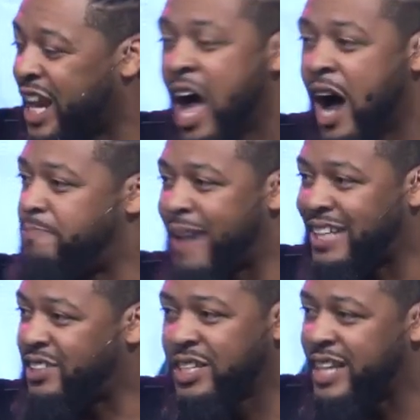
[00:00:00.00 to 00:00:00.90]
of
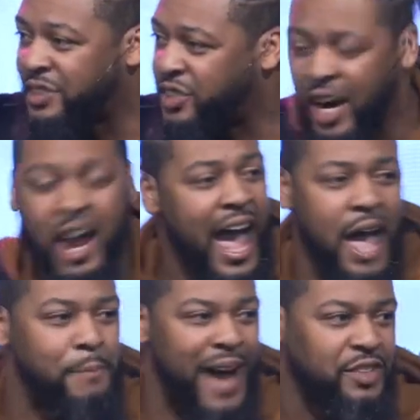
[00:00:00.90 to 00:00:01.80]
Pastor Dexter and
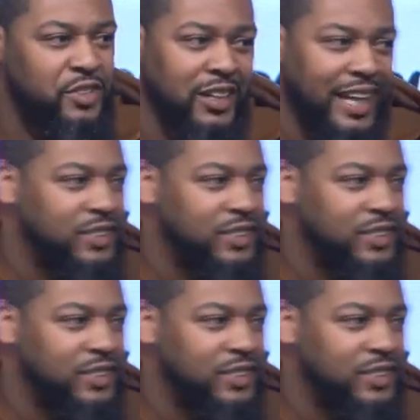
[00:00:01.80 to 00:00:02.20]
Pastor Lindsay.